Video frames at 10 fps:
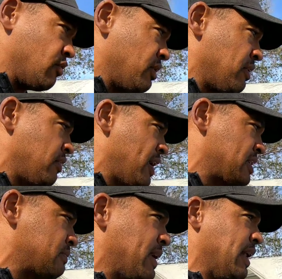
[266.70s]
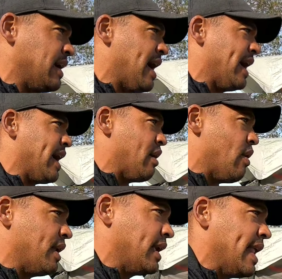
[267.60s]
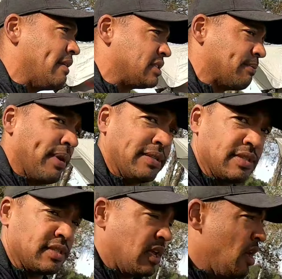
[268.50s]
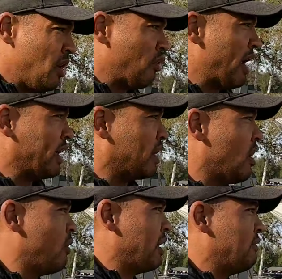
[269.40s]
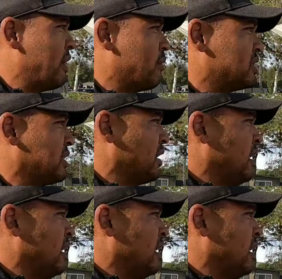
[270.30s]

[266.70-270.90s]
with this, being a kayak guy wanting to get out to some places where I could go when everything was,